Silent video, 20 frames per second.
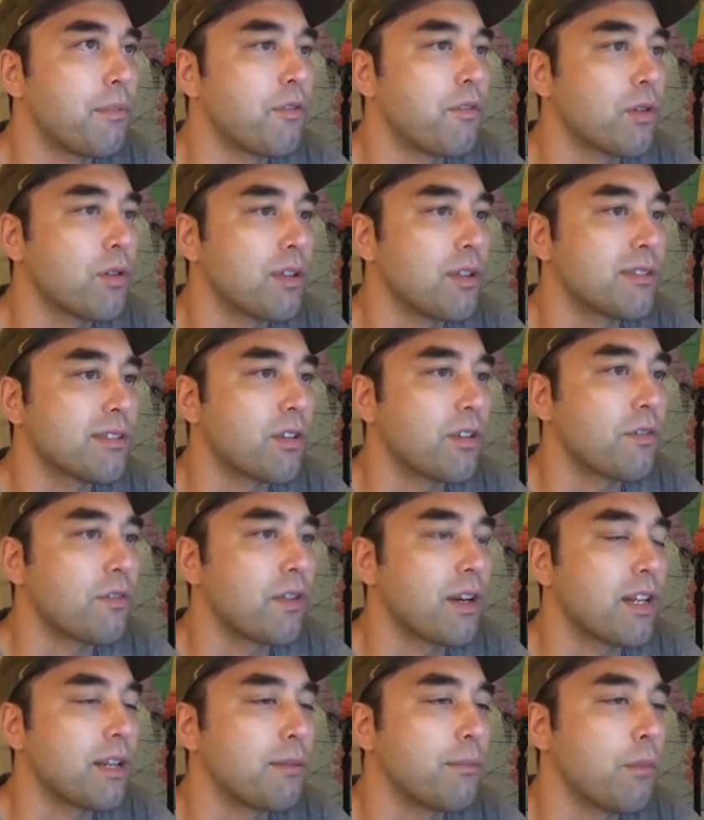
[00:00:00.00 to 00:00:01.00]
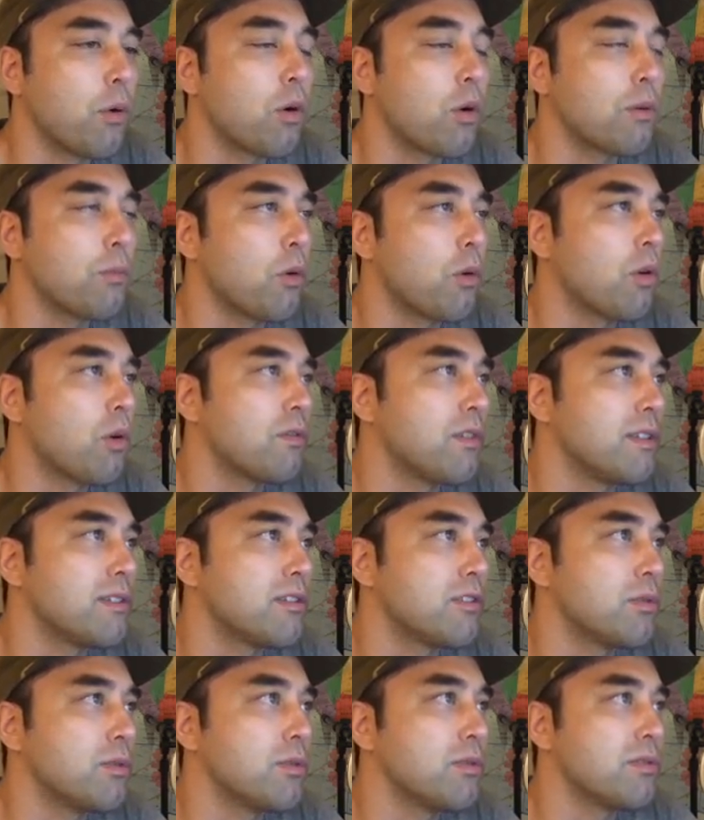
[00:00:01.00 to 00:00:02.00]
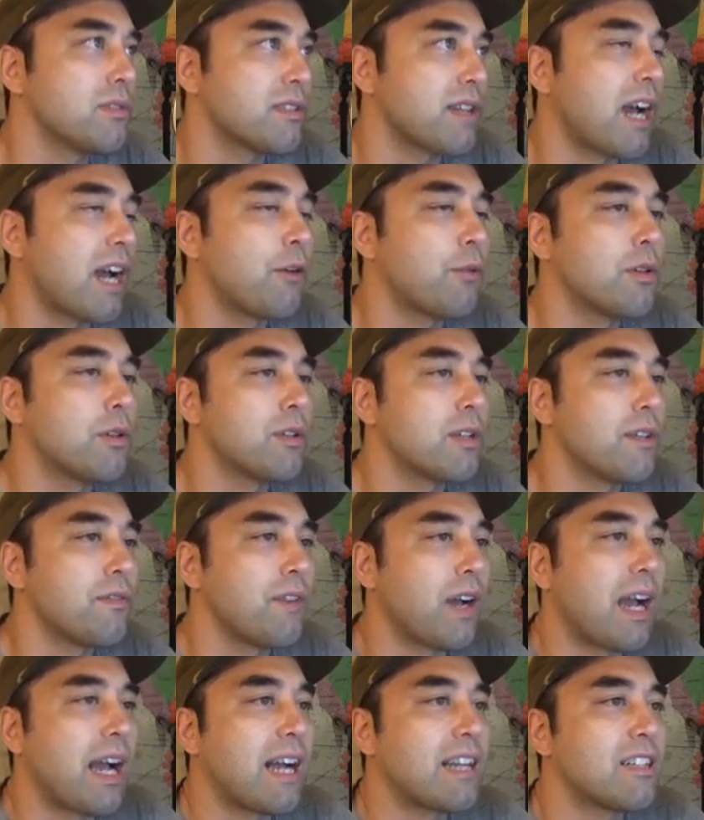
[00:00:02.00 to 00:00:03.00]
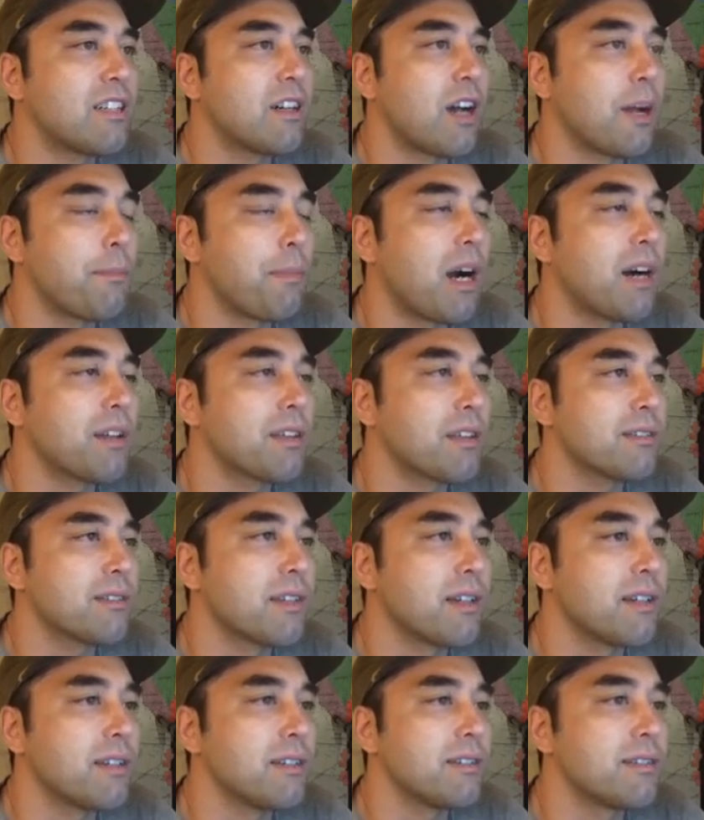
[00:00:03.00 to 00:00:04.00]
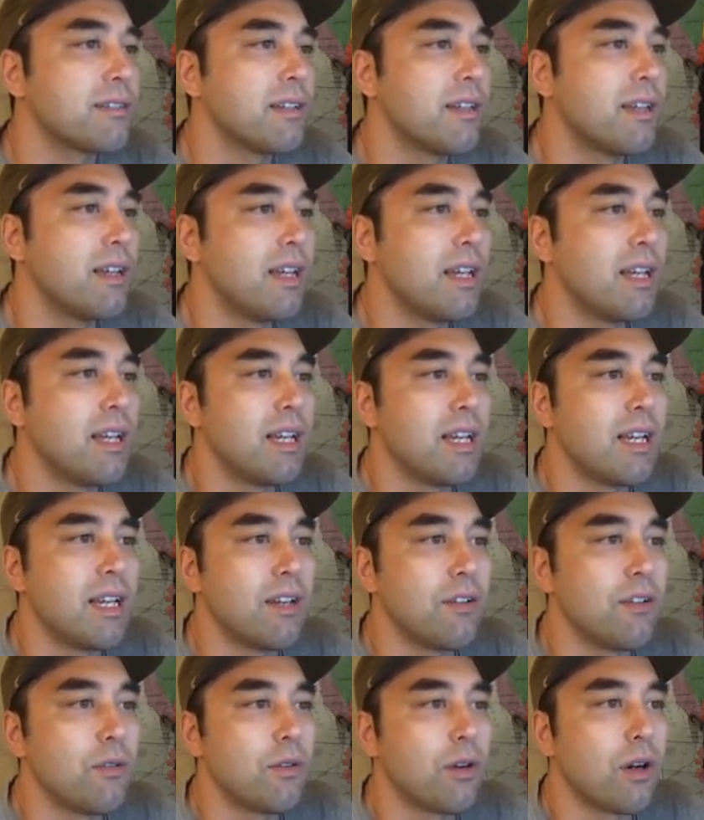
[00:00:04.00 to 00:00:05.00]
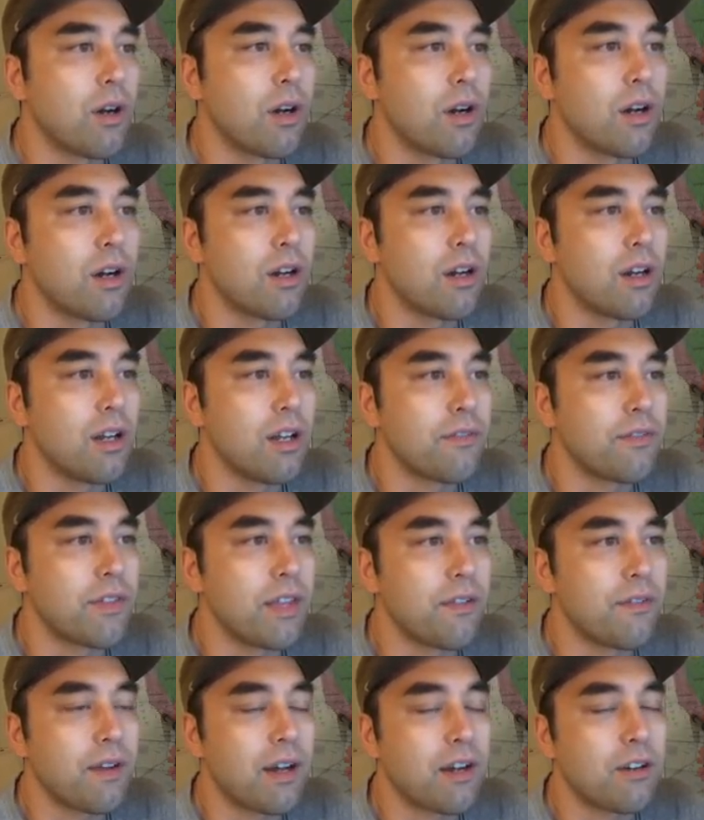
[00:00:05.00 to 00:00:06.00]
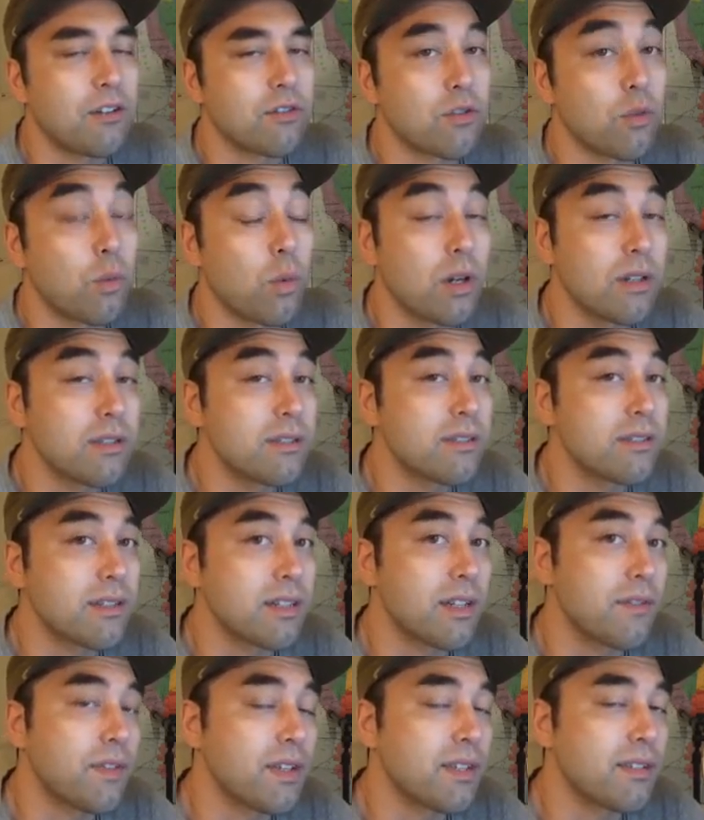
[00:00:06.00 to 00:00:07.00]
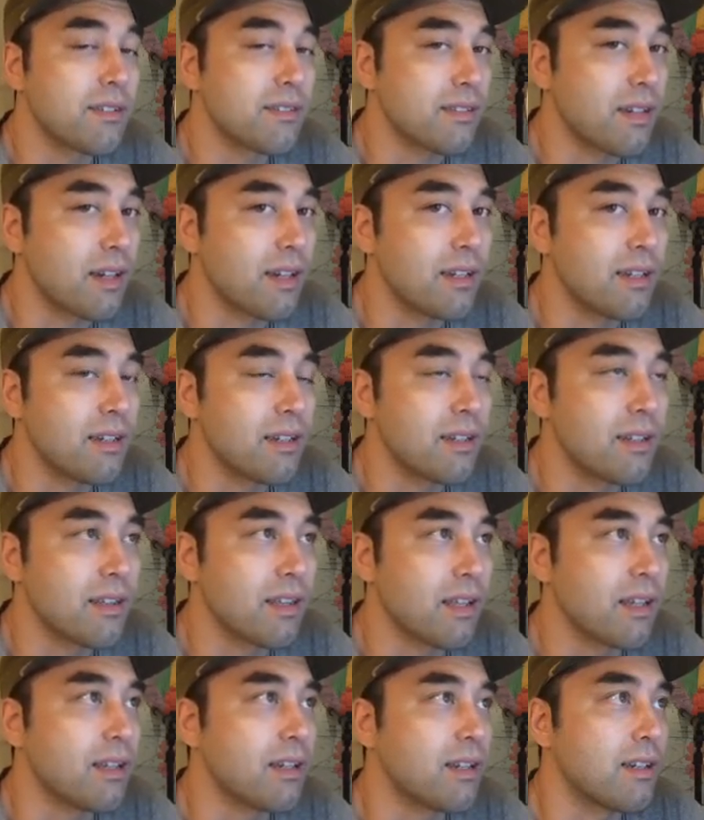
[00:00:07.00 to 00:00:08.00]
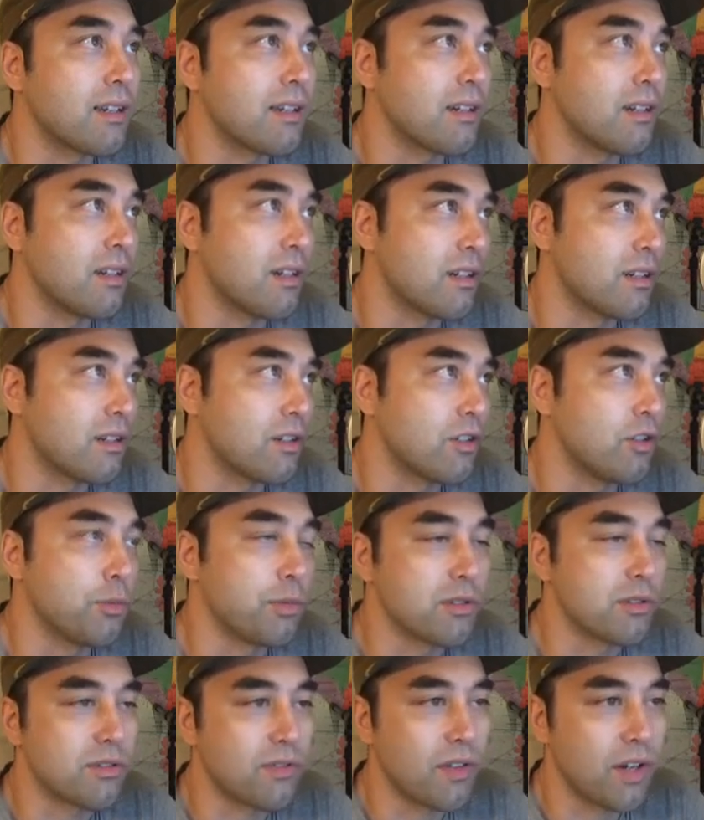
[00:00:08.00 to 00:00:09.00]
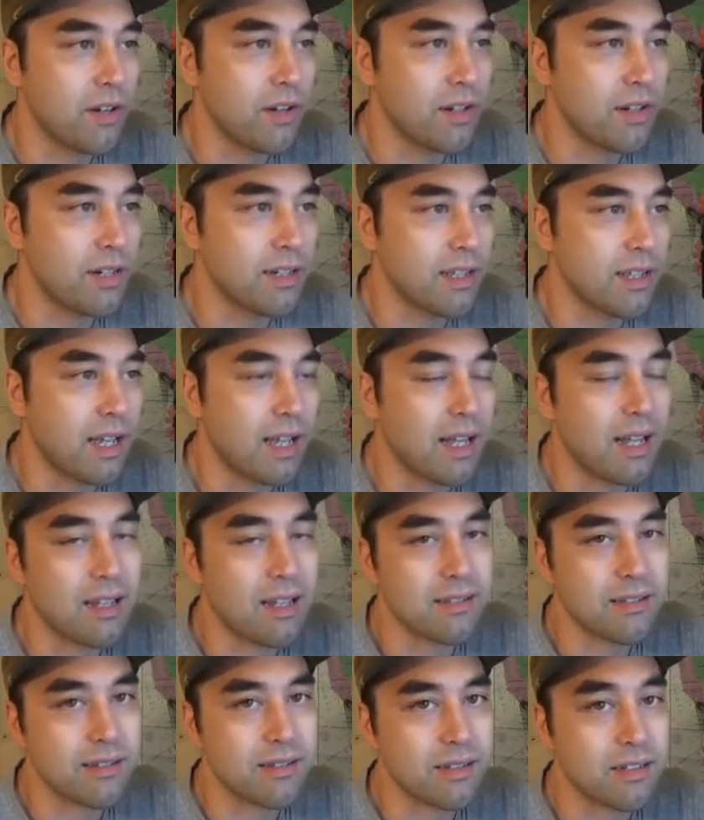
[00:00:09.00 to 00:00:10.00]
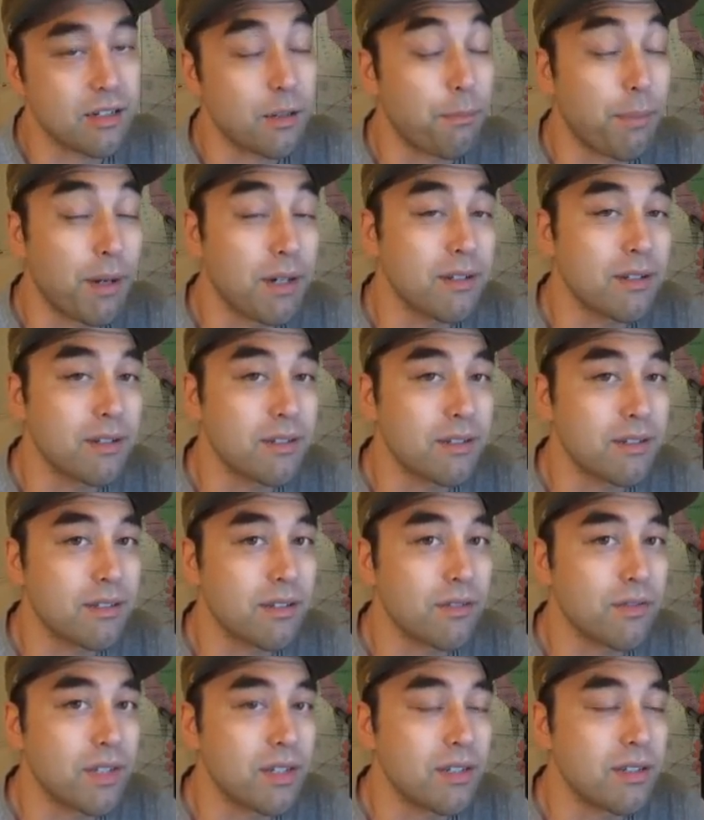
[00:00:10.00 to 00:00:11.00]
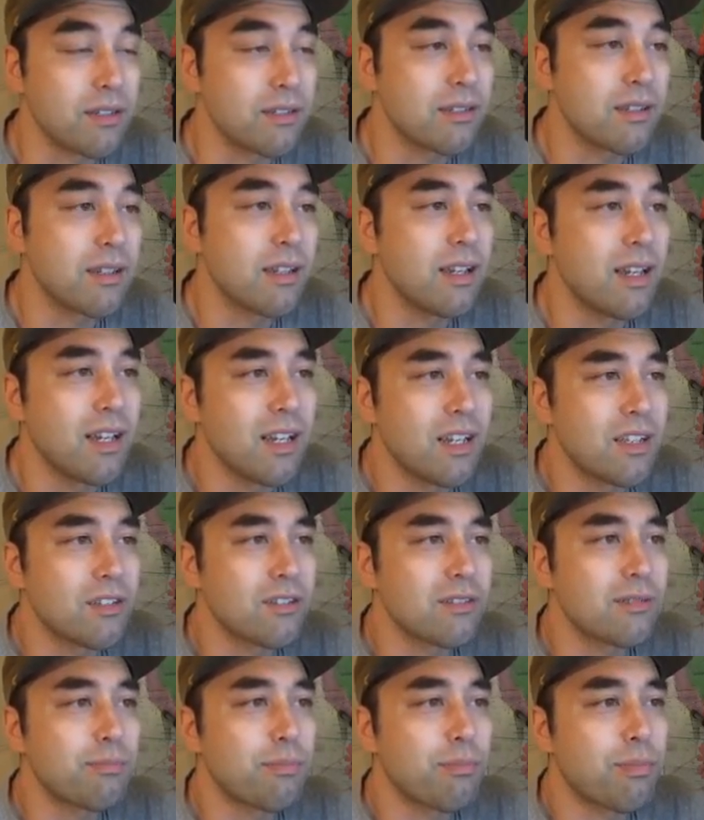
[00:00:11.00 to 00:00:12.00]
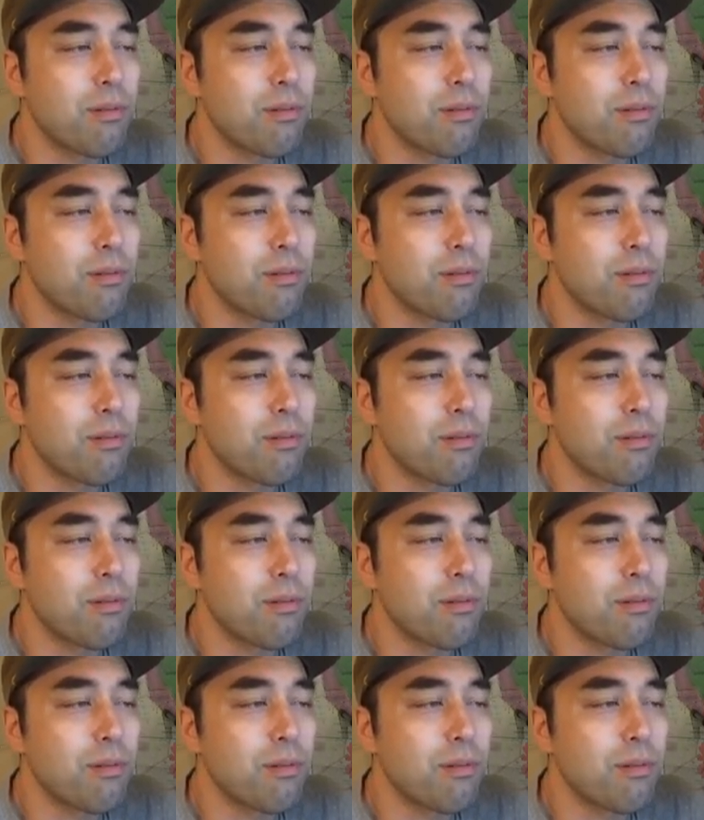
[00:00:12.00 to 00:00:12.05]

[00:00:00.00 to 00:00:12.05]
before they start finding more and more of these tools. And I would, if I had to hypothesize, uh, if they found one significant site like uh, Cooper's Ferry that has an abundance of these, there's